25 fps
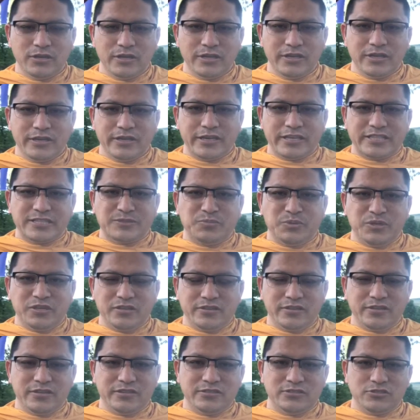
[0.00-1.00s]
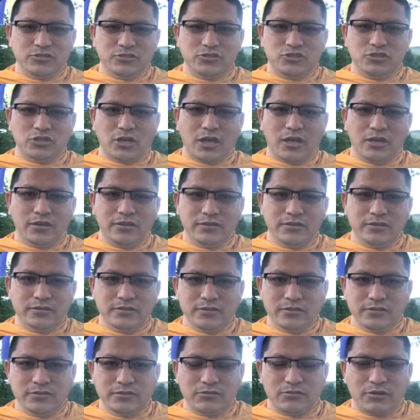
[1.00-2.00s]
experience
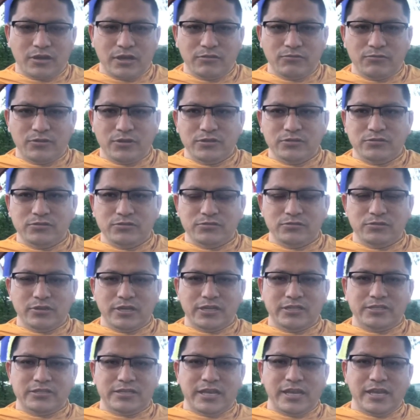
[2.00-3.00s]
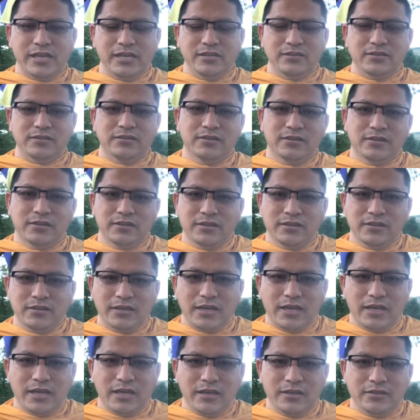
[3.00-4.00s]
jhanas, or I want to attain
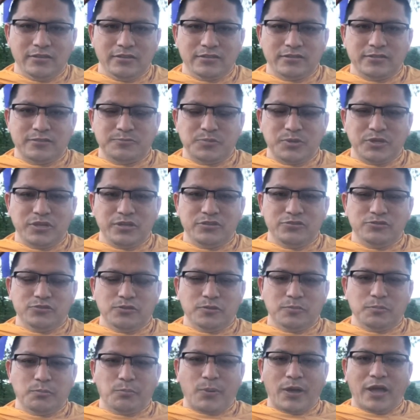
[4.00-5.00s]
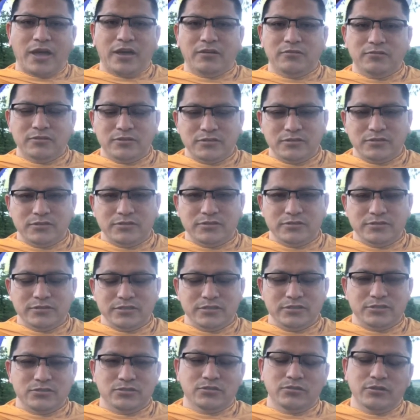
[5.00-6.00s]
the spiritual powers,
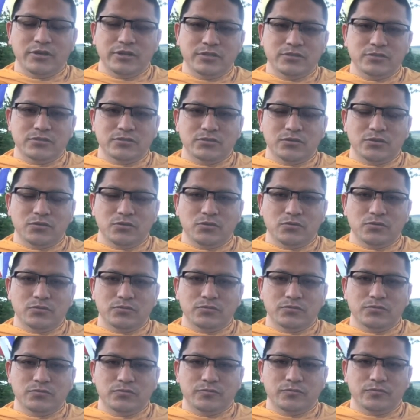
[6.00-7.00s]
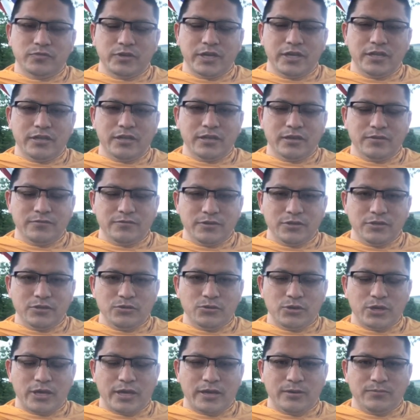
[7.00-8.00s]
and so and so. Whenever
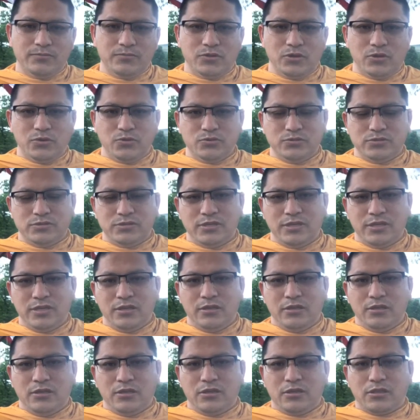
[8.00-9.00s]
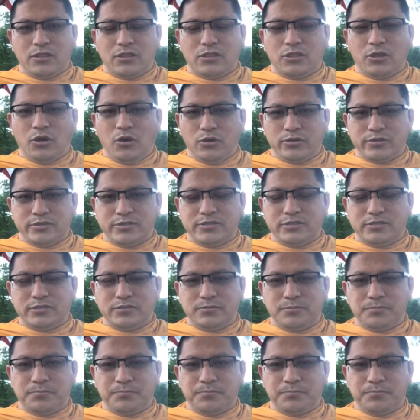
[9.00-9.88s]
you have those thoughts